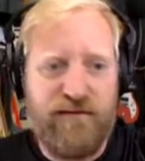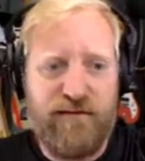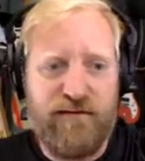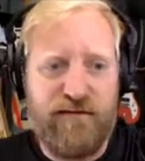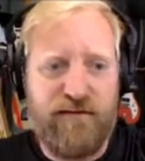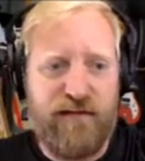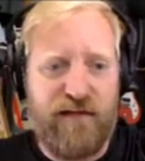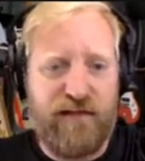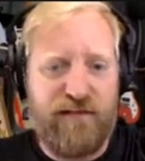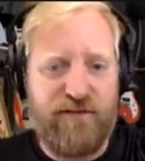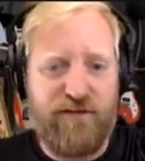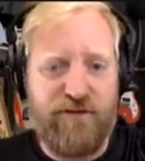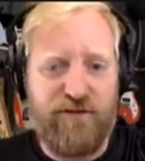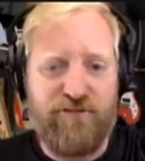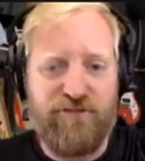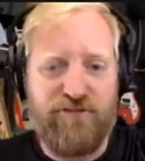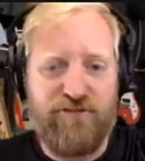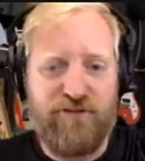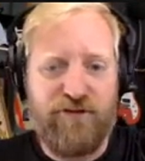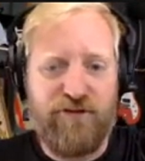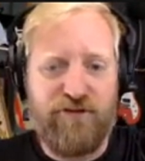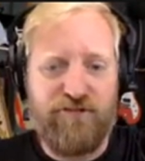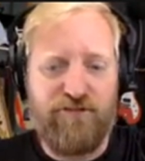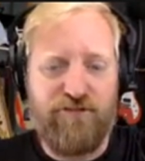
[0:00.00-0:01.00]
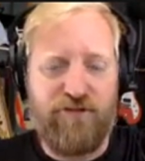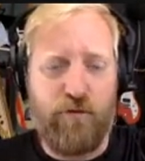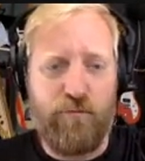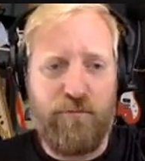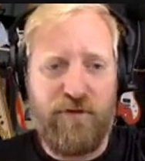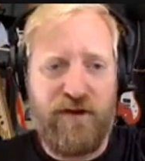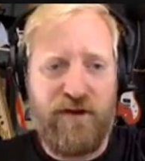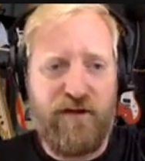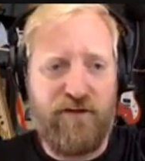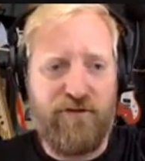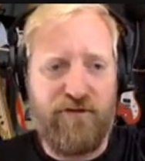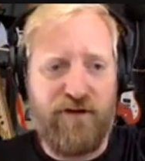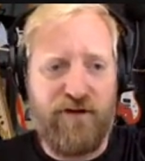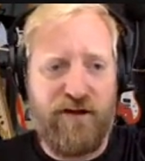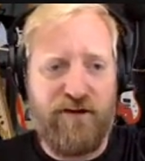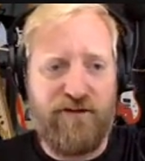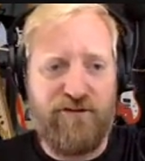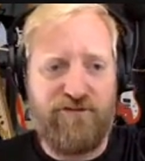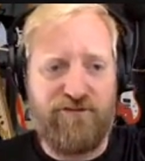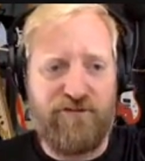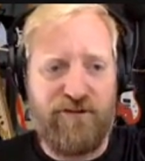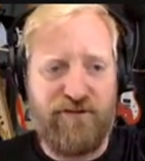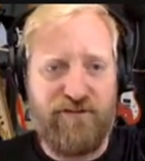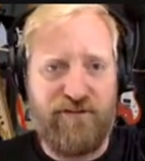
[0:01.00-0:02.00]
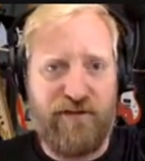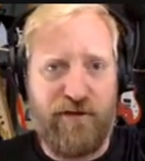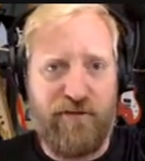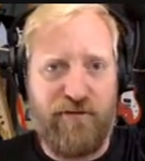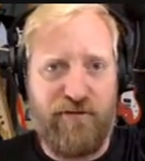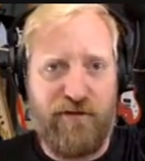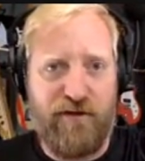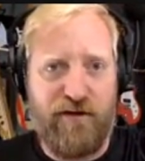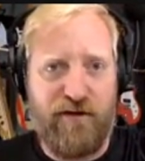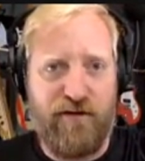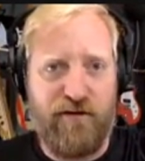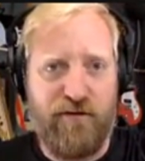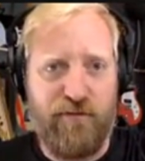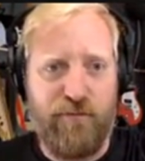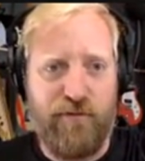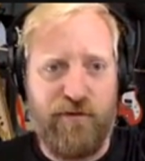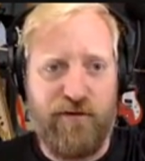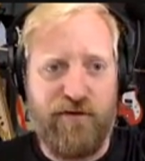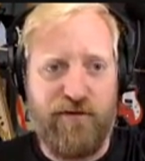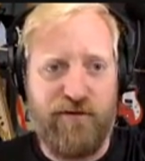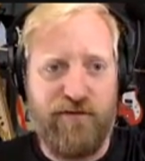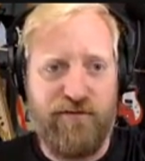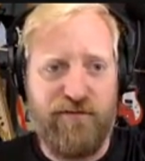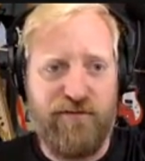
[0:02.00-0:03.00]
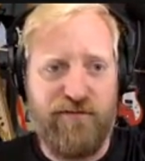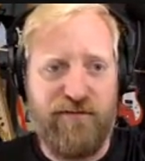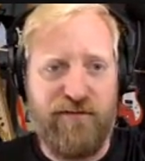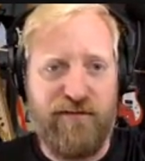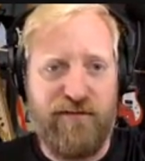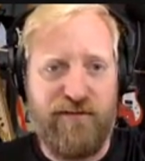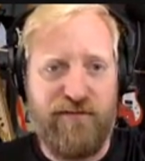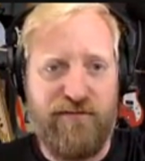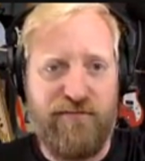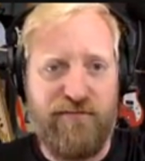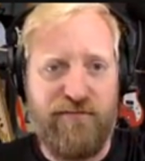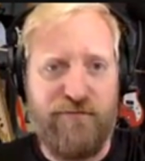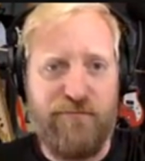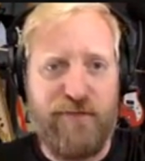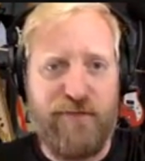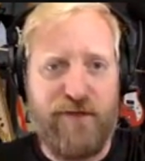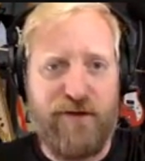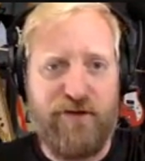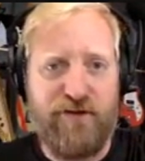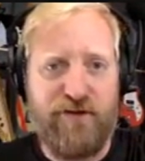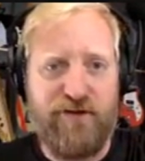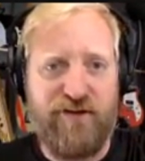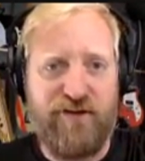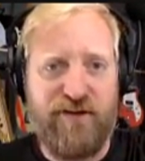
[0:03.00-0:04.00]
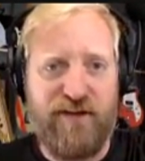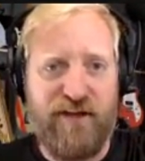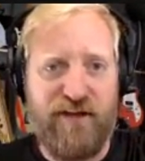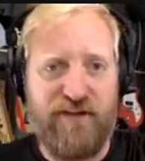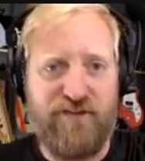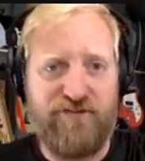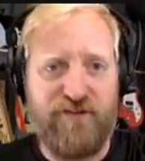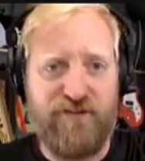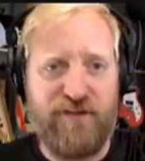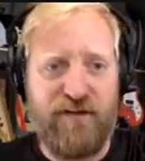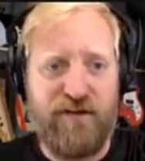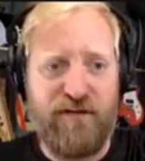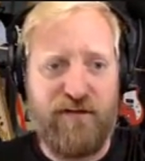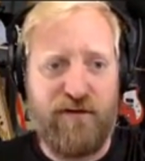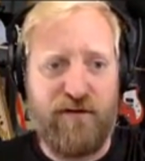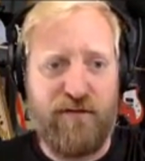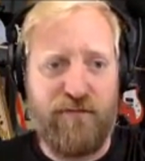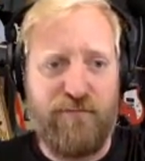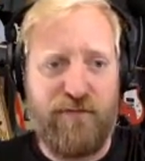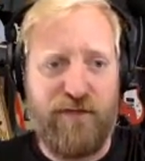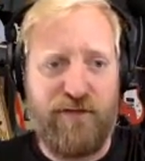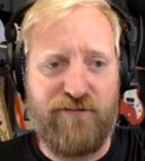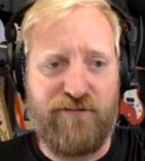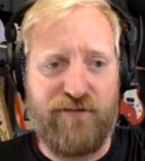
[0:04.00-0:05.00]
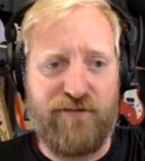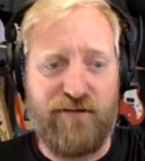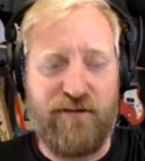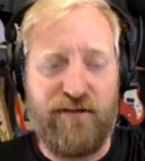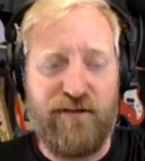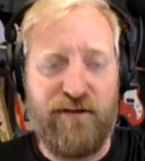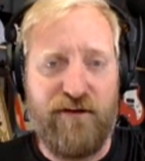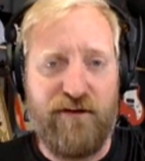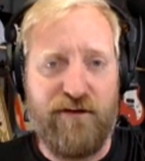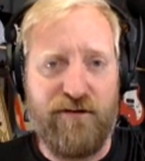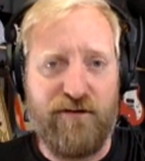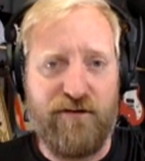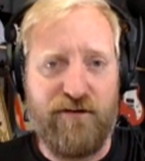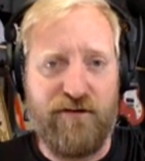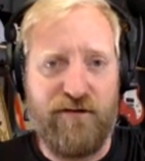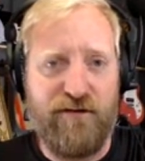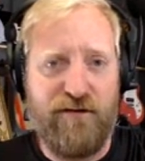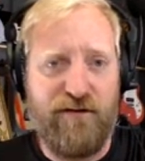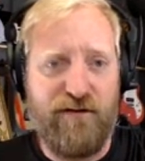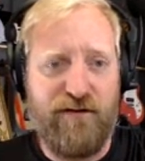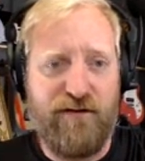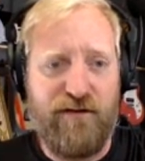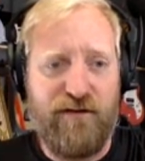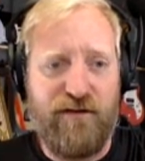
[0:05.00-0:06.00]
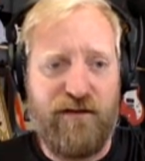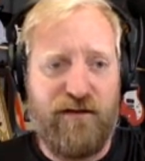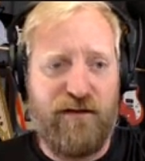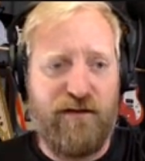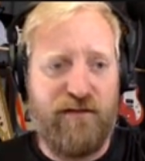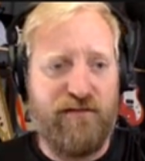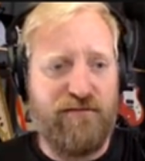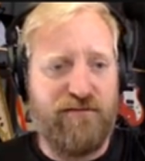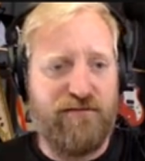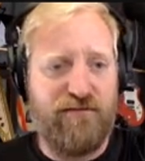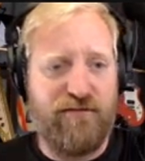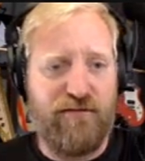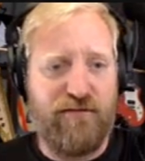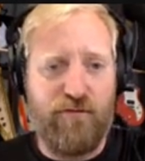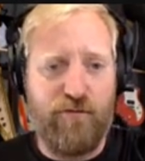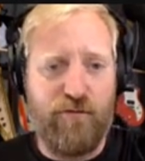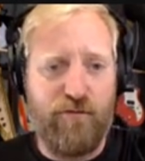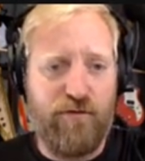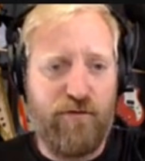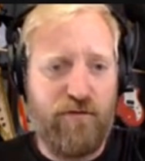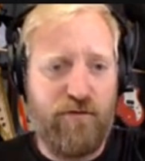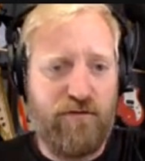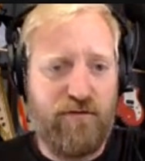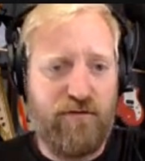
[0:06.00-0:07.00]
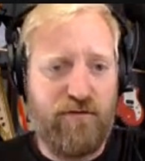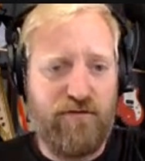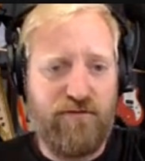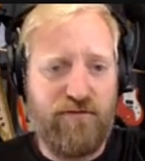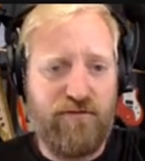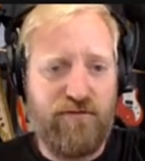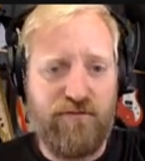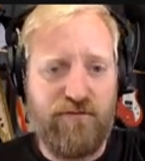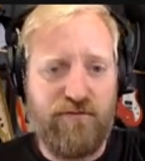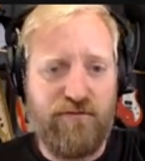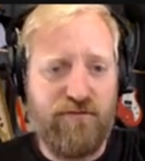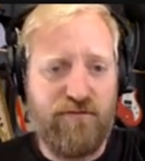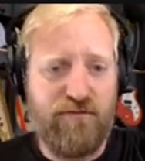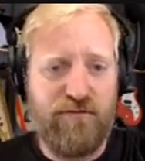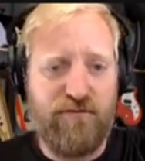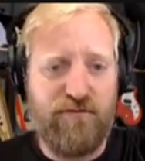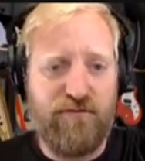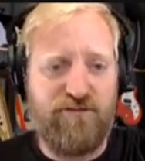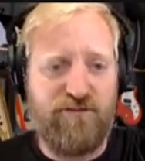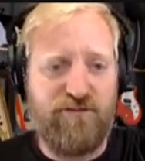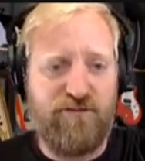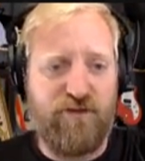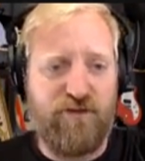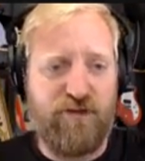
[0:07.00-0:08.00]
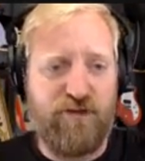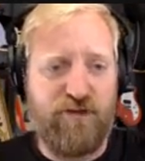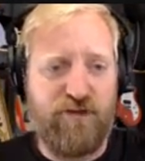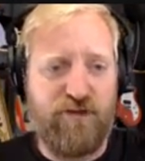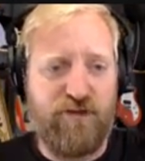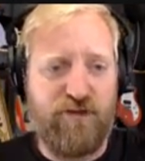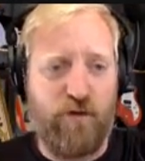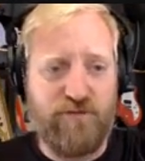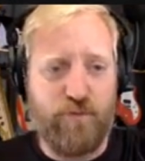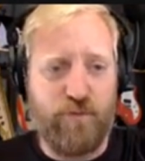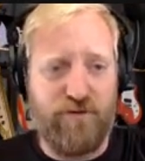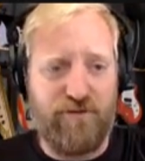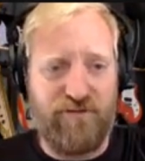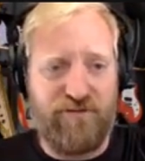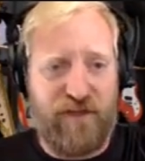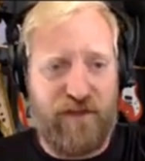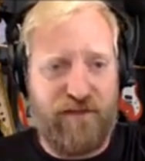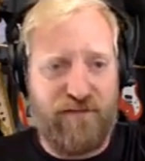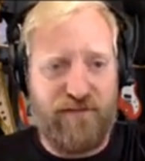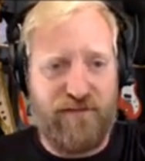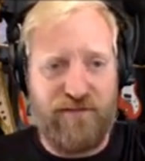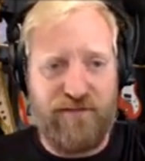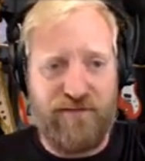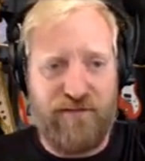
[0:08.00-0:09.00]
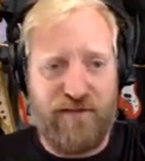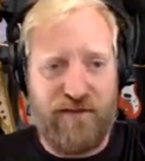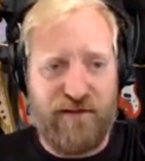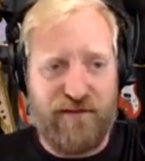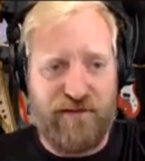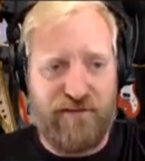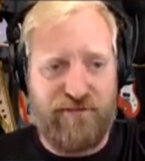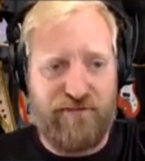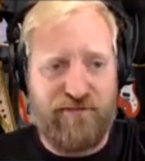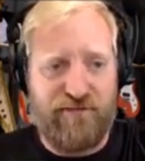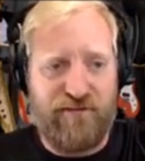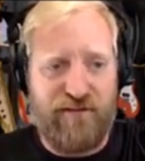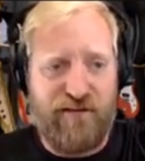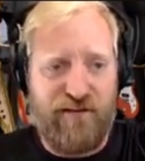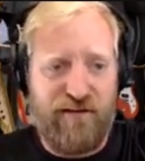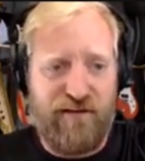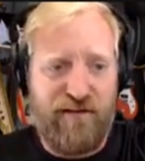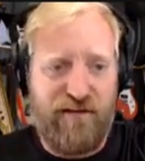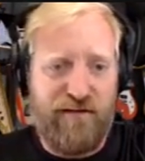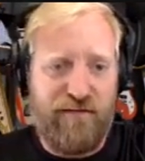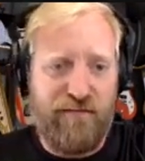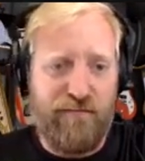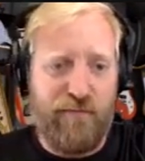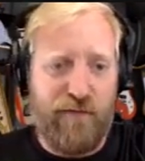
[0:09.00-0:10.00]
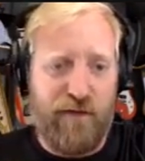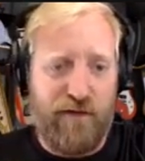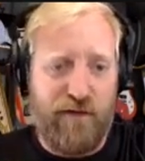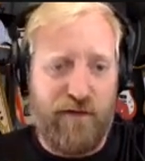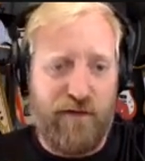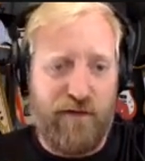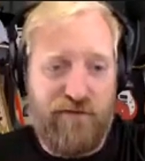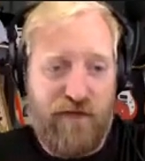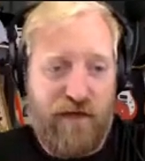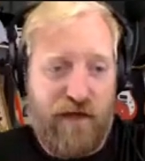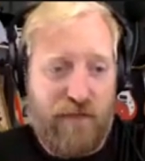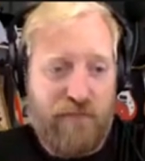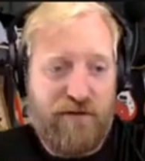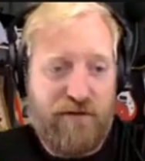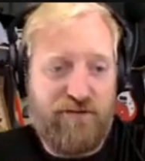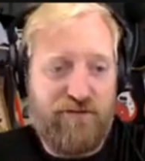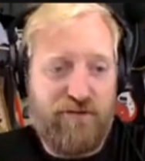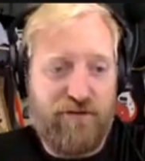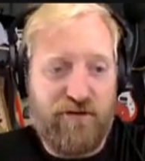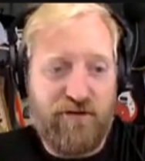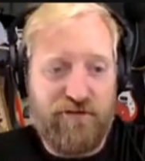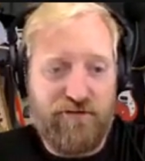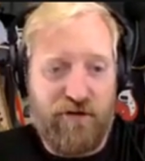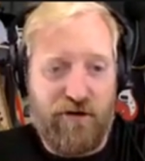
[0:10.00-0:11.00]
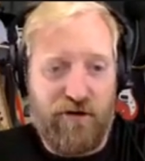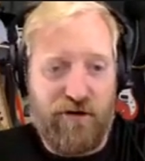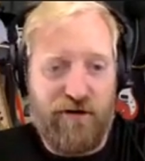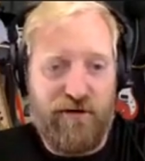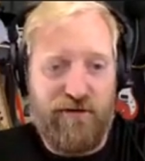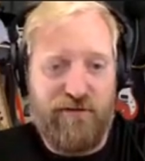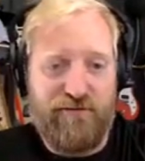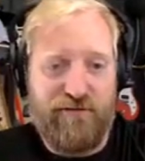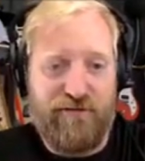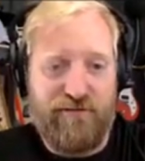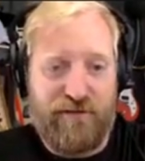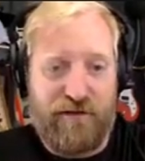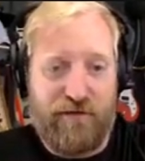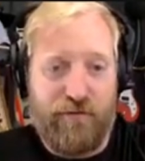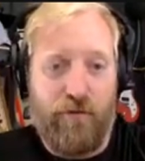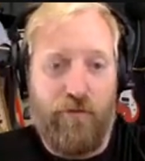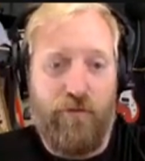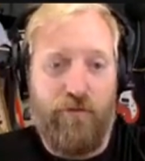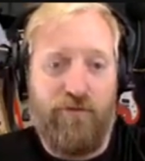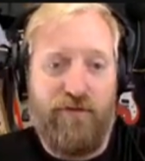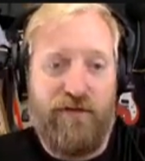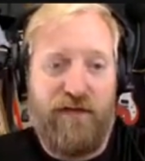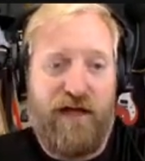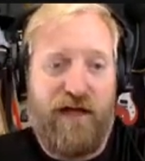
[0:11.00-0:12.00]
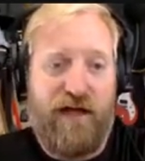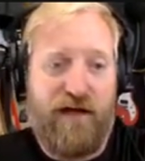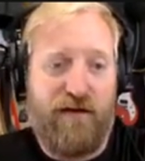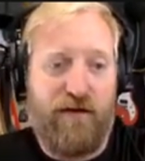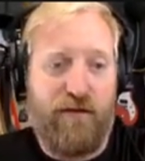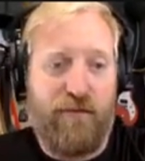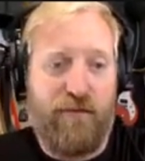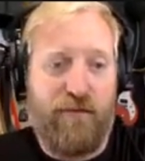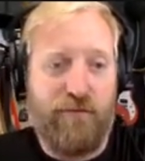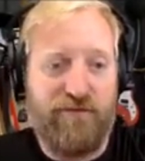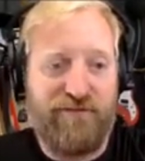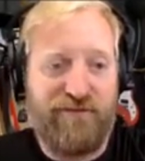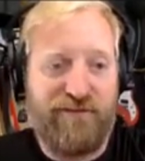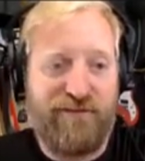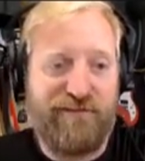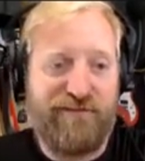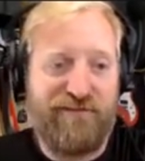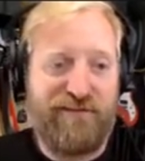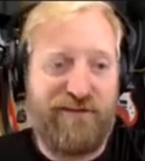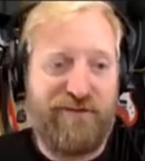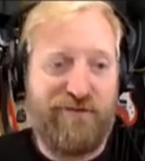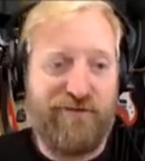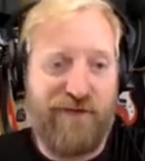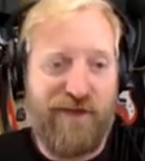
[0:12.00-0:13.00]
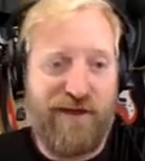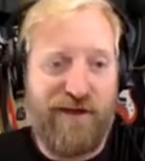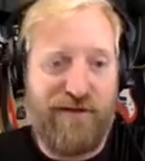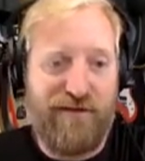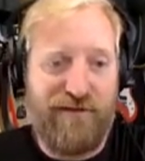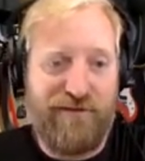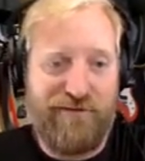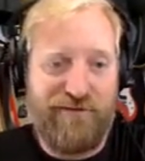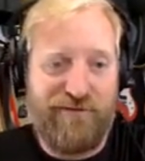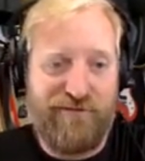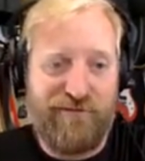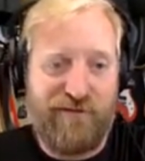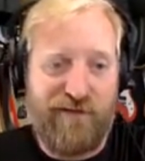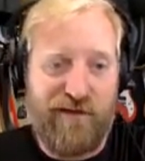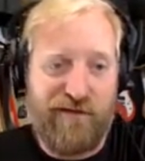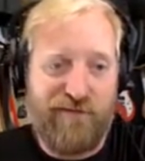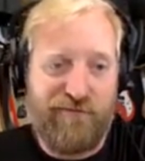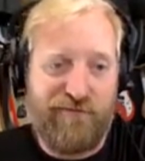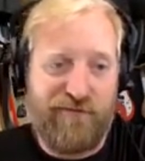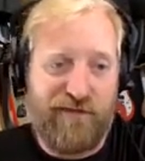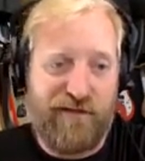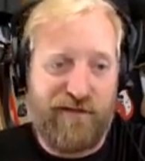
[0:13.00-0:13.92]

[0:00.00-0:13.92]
Like there's so many other industries out there where the barrier to entry based on gear is so much more insane than this. But I mean, to guitarists, it's like, holy heck, almost 60 grand and stuff.